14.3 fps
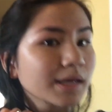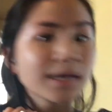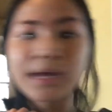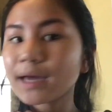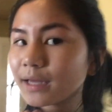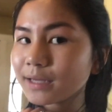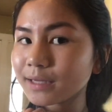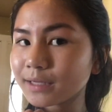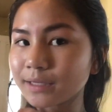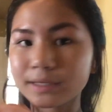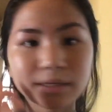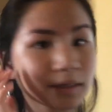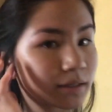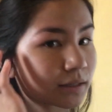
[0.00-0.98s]
Yeah.
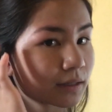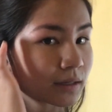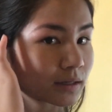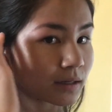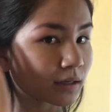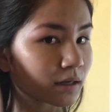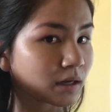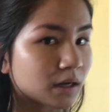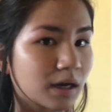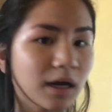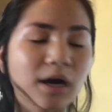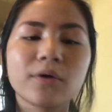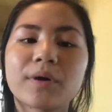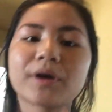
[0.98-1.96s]

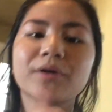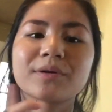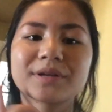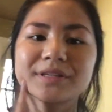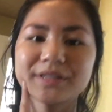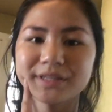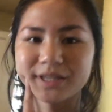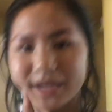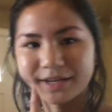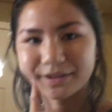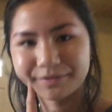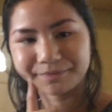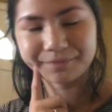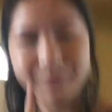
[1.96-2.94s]
Oh, I always, I